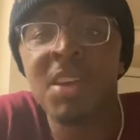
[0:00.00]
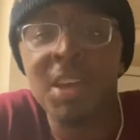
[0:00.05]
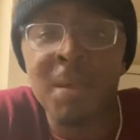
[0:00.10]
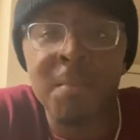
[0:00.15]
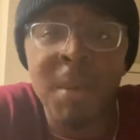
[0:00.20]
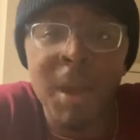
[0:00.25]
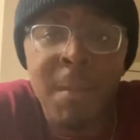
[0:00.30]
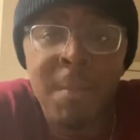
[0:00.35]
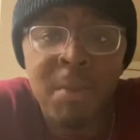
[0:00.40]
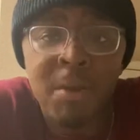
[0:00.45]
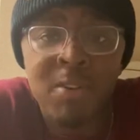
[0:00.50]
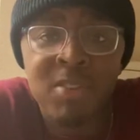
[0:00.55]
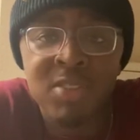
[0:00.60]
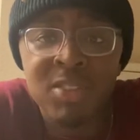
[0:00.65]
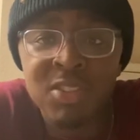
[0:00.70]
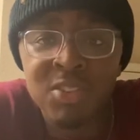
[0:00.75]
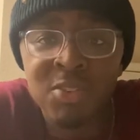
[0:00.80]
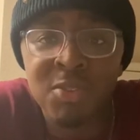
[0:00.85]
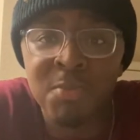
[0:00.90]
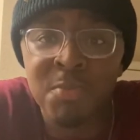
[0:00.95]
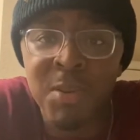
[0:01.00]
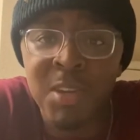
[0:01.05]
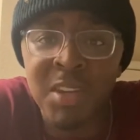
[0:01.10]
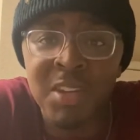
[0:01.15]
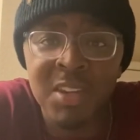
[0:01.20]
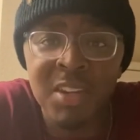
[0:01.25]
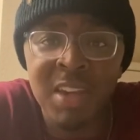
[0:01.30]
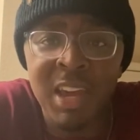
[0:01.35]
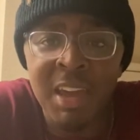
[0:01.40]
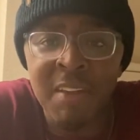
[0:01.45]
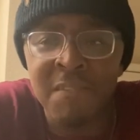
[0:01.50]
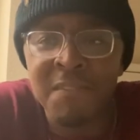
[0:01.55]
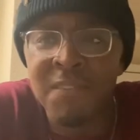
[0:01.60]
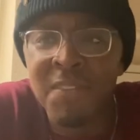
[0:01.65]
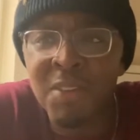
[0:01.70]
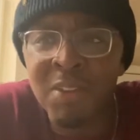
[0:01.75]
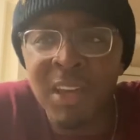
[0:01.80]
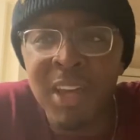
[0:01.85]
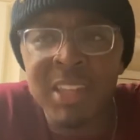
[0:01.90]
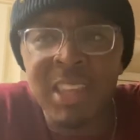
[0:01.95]
In my personal opinion, I
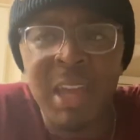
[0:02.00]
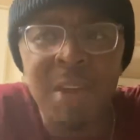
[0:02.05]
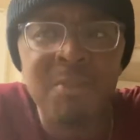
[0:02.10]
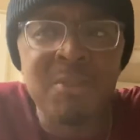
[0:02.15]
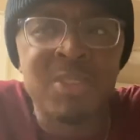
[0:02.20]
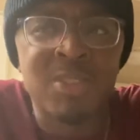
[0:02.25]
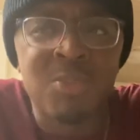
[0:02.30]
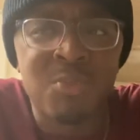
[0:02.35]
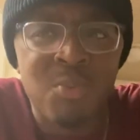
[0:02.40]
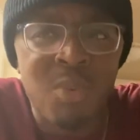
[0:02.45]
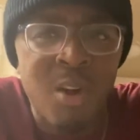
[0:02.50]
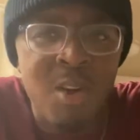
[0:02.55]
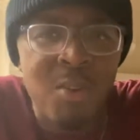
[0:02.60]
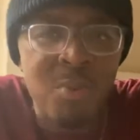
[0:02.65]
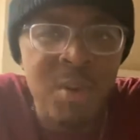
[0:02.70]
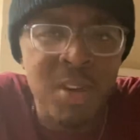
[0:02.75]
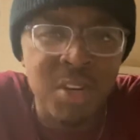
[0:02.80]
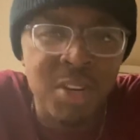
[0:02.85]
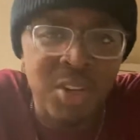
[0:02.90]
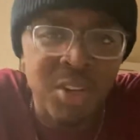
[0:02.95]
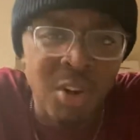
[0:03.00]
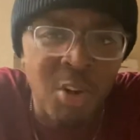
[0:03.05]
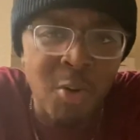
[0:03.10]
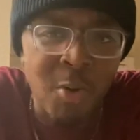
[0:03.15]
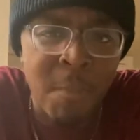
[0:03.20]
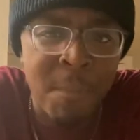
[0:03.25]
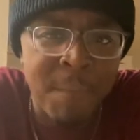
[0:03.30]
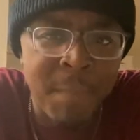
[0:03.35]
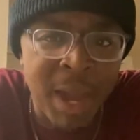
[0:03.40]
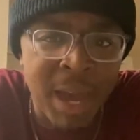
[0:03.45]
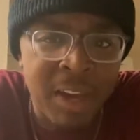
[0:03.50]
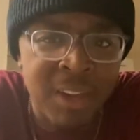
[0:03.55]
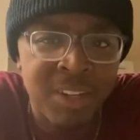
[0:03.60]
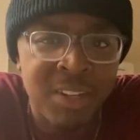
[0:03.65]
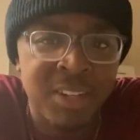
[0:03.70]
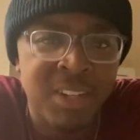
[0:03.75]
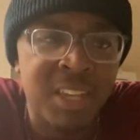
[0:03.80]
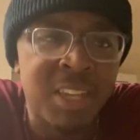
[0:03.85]
feel like that was the wrong way to go about it,